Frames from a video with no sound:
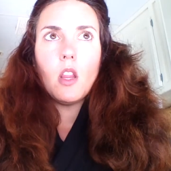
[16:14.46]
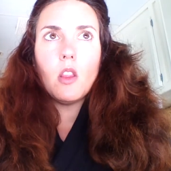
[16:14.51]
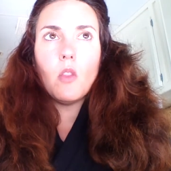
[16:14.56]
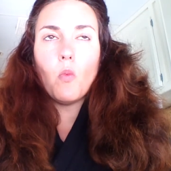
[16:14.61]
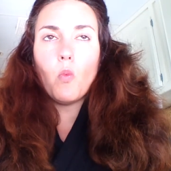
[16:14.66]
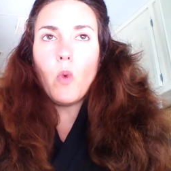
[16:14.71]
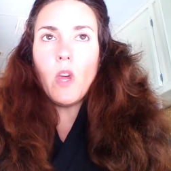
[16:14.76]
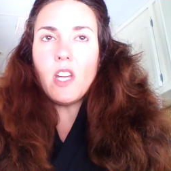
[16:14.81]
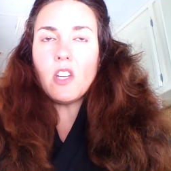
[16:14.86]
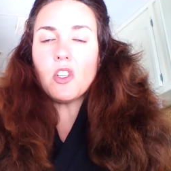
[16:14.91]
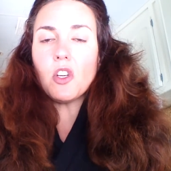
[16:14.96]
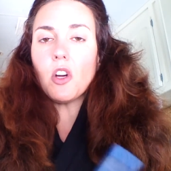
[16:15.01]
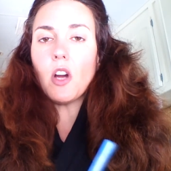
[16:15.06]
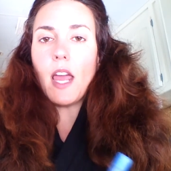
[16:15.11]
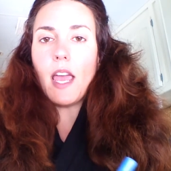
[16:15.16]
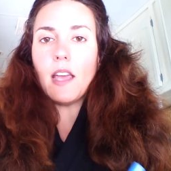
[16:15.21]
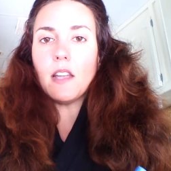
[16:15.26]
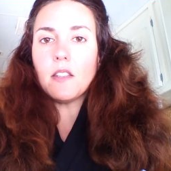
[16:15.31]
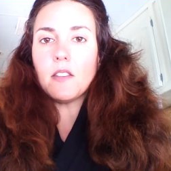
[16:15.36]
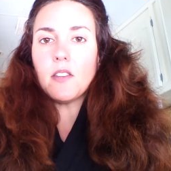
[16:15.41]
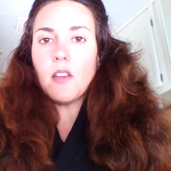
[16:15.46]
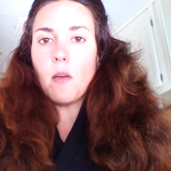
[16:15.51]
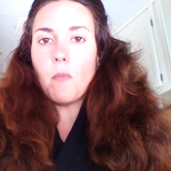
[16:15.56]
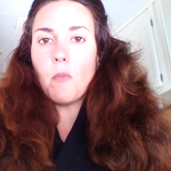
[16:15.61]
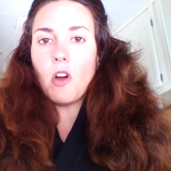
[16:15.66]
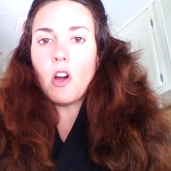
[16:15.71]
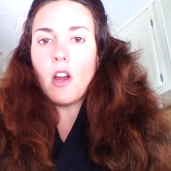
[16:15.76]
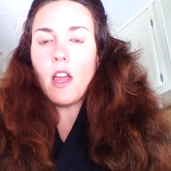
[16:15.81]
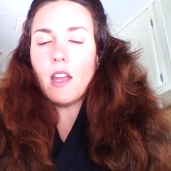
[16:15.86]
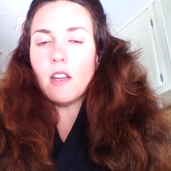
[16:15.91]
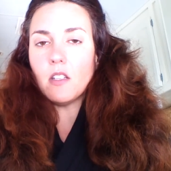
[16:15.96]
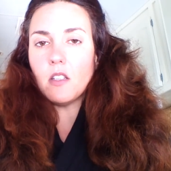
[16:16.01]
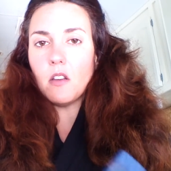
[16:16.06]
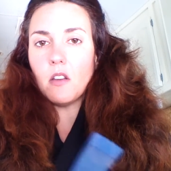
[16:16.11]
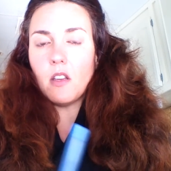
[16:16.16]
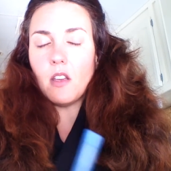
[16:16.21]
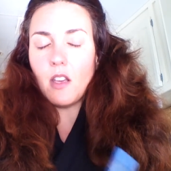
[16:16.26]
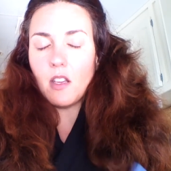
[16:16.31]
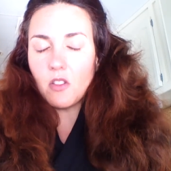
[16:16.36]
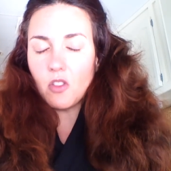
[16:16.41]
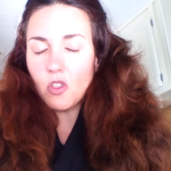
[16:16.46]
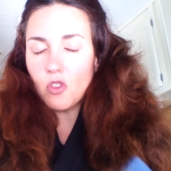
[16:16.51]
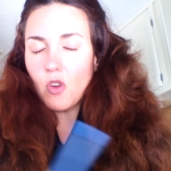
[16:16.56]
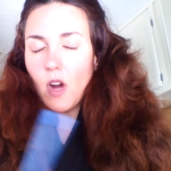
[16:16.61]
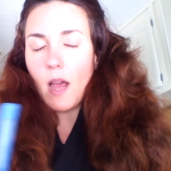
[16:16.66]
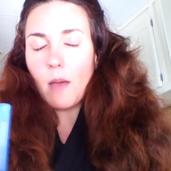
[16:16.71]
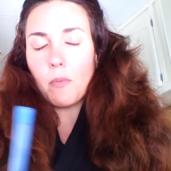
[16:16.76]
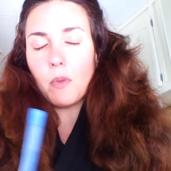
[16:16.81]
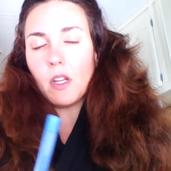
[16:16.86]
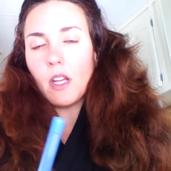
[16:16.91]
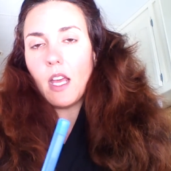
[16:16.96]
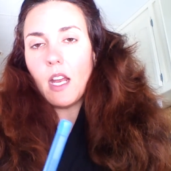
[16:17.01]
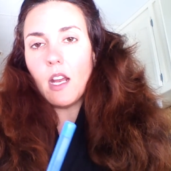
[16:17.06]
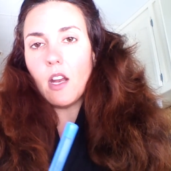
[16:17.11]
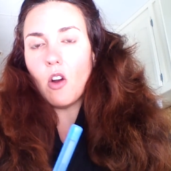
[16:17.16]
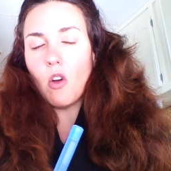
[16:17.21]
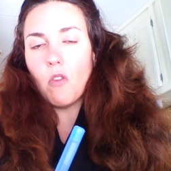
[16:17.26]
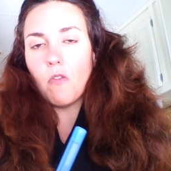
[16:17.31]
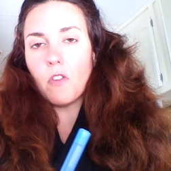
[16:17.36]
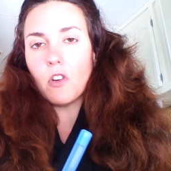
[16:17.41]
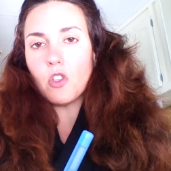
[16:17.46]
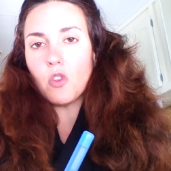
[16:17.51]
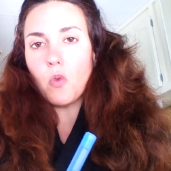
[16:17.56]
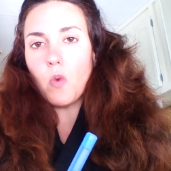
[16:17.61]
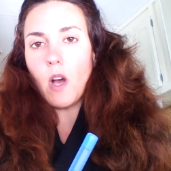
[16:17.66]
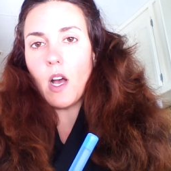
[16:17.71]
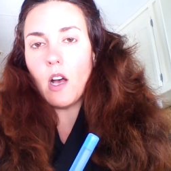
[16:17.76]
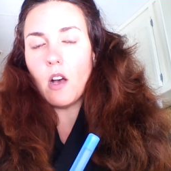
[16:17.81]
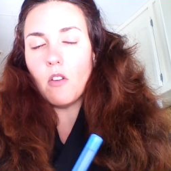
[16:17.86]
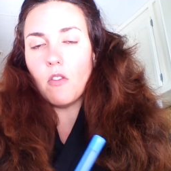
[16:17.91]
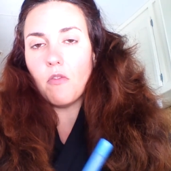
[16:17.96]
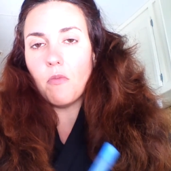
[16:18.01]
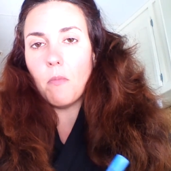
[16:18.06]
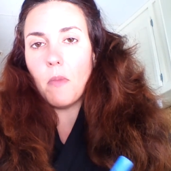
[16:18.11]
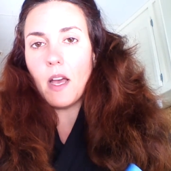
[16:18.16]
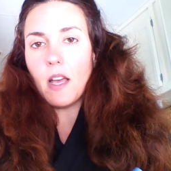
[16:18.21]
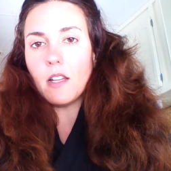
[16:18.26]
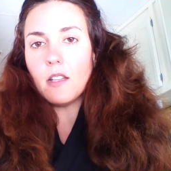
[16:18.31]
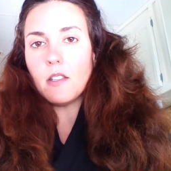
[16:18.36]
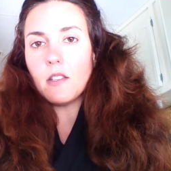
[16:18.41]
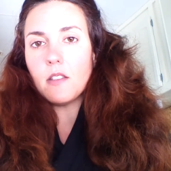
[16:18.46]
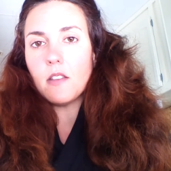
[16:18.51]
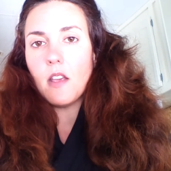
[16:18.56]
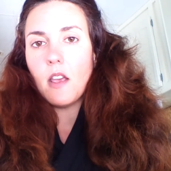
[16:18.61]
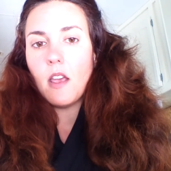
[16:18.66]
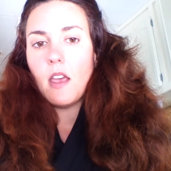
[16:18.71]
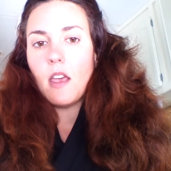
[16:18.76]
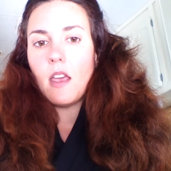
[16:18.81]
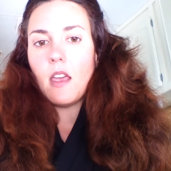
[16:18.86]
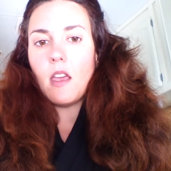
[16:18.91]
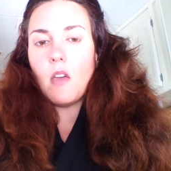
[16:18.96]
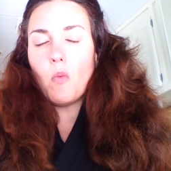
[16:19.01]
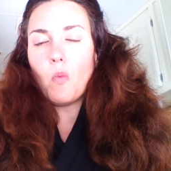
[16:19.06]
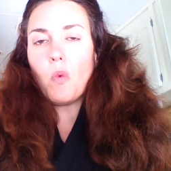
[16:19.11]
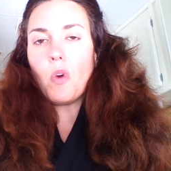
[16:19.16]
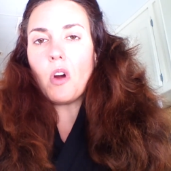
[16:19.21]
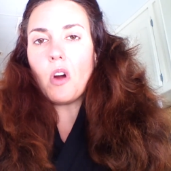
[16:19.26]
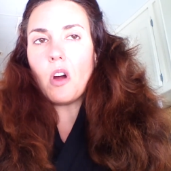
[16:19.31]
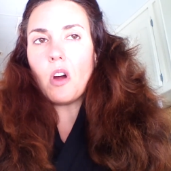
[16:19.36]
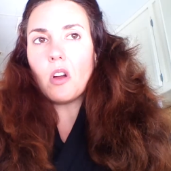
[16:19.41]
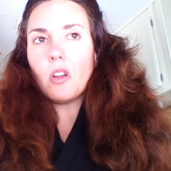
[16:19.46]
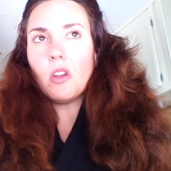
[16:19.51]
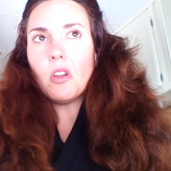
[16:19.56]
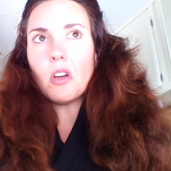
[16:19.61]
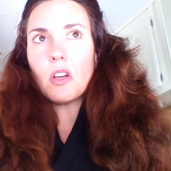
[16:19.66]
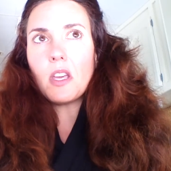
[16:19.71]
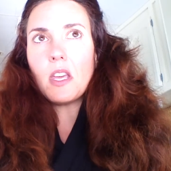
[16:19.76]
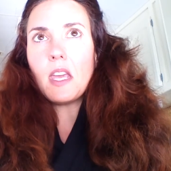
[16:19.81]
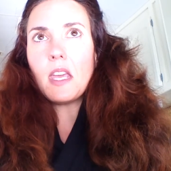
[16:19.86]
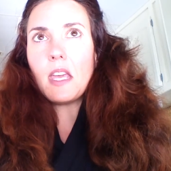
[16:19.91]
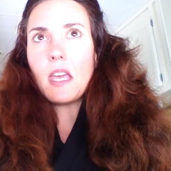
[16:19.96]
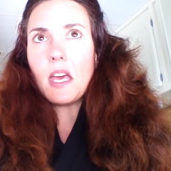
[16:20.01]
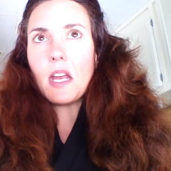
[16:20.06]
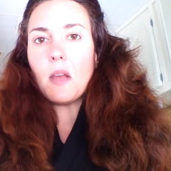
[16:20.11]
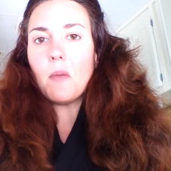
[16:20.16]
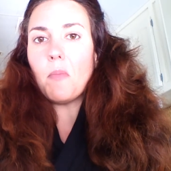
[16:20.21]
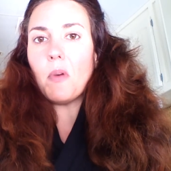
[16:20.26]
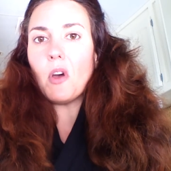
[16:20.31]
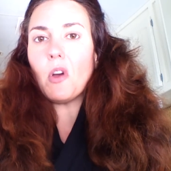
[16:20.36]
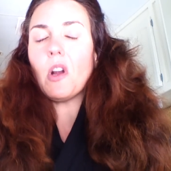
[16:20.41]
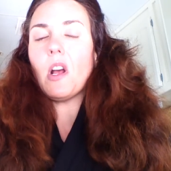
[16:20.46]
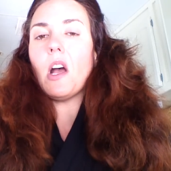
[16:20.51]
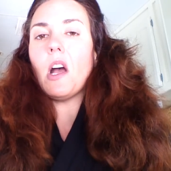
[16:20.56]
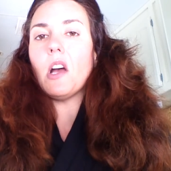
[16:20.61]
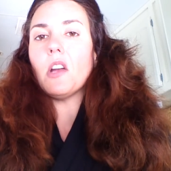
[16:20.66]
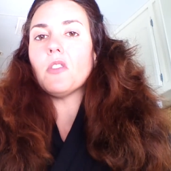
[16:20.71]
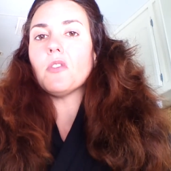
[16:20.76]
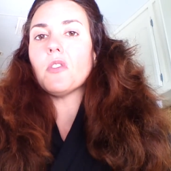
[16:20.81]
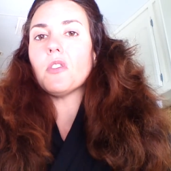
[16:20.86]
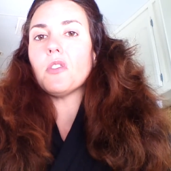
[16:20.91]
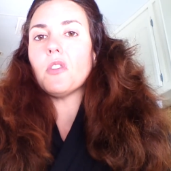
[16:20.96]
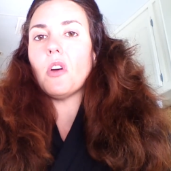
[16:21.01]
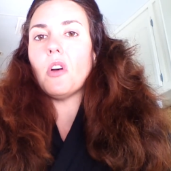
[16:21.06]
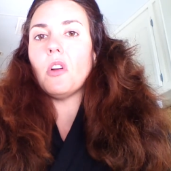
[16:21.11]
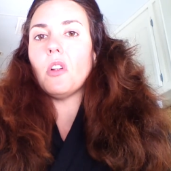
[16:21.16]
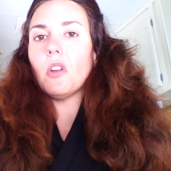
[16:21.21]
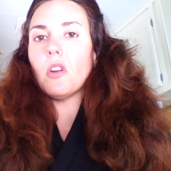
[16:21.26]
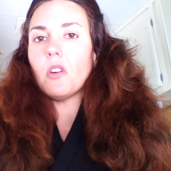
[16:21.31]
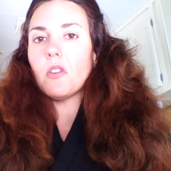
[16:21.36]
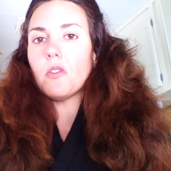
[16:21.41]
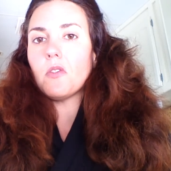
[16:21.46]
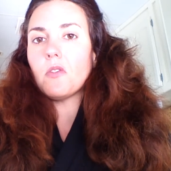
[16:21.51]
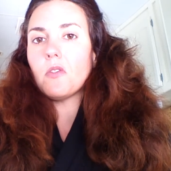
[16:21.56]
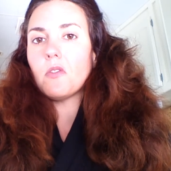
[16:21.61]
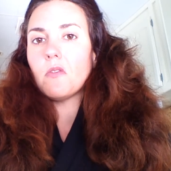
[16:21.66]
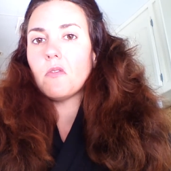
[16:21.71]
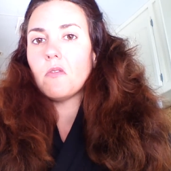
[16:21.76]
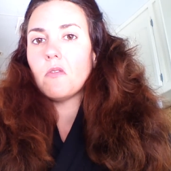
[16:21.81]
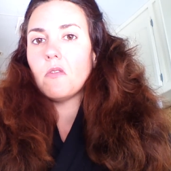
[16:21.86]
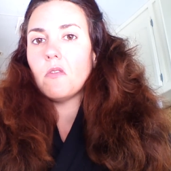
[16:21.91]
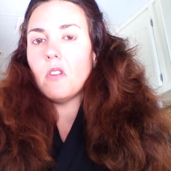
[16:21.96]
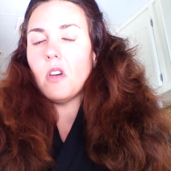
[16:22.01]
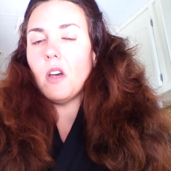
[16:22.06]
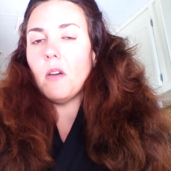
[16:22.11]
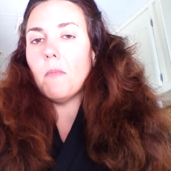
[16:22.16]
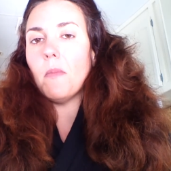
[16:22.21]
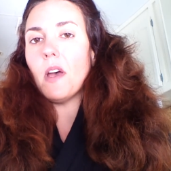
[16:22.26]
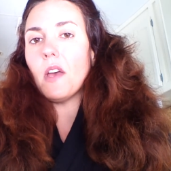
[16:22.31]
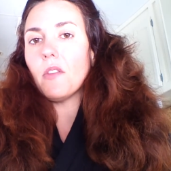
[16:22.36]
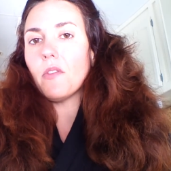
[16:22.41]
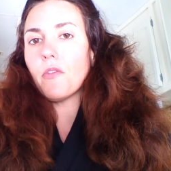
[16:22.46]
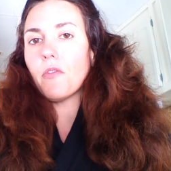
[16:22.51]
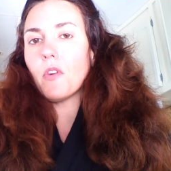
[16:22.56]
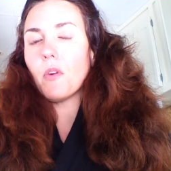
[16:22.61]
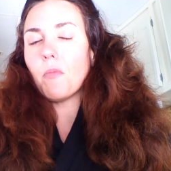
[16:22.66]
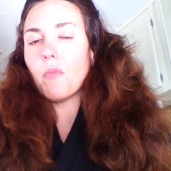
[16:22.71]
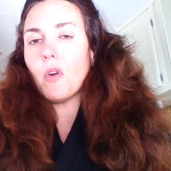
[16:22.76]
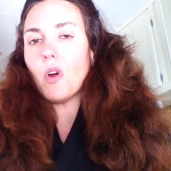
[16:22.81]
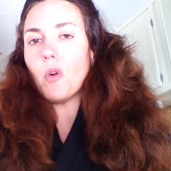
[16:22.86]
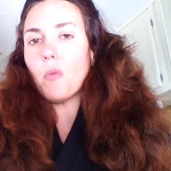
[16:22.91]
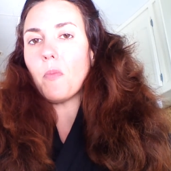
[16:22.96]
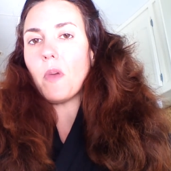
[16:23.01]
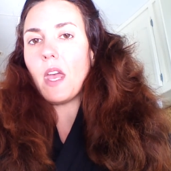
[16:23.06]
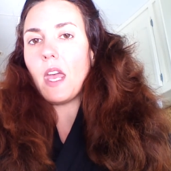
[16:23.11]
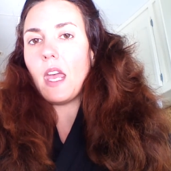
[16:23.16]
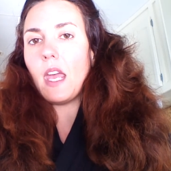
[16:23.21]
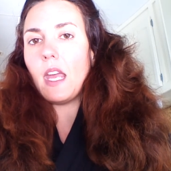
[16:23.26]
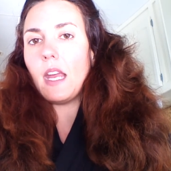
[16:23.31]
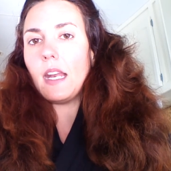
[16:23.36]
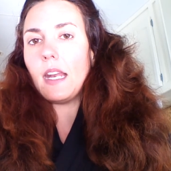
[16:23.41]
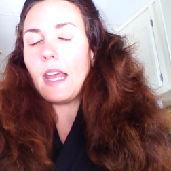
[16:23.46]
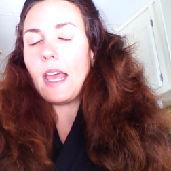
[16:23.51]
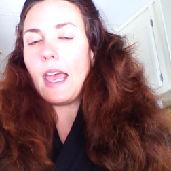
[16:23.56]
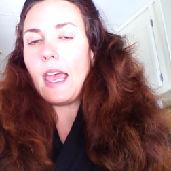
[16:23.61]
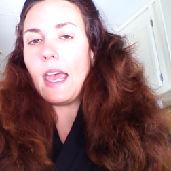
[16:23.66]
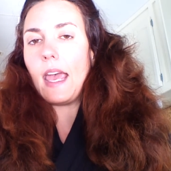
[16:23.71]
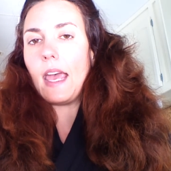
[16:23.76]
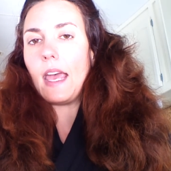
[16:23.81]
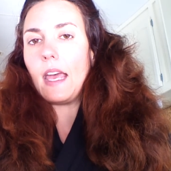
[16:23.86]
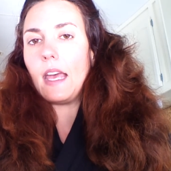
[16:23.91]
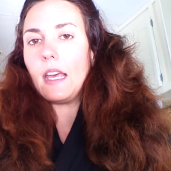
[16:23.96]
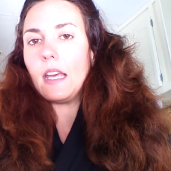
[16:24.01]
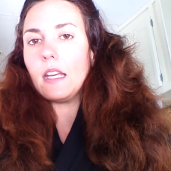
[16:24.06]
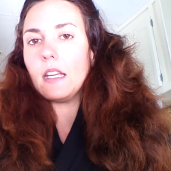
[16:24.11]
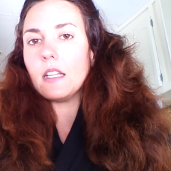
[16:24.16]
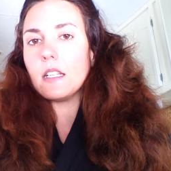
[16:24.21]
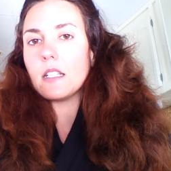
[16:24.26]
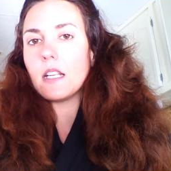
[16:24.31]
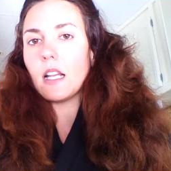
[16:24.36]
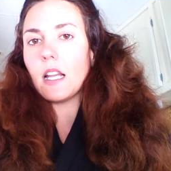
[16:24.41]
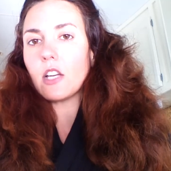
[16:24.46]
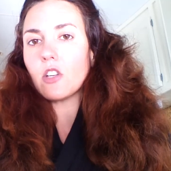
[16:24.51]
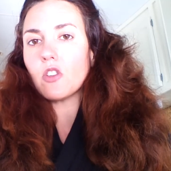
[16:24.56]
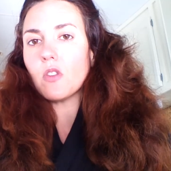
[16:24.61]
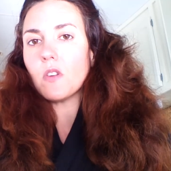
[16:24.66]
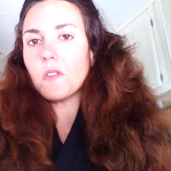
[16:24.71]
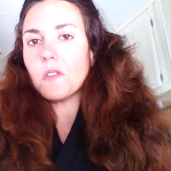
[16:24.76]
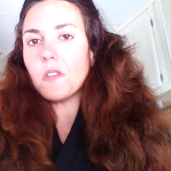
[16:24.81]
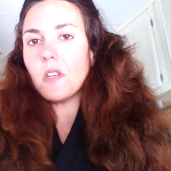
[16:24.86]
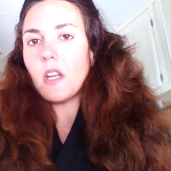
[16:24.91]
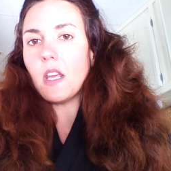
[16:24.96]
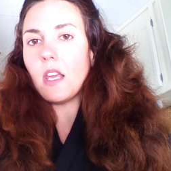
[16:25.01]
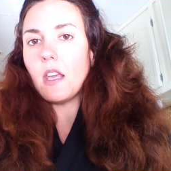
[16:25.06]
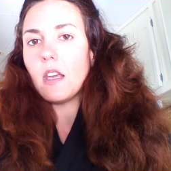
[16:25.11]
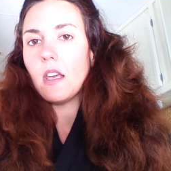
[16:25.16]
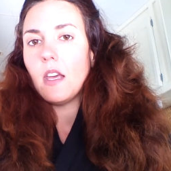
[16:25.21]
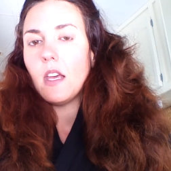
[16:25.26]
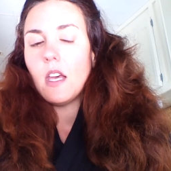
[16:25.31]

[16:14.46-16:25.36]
winter and summer and extrapolate it over 12 months, we're looking at about $100 a month for propane and electricity.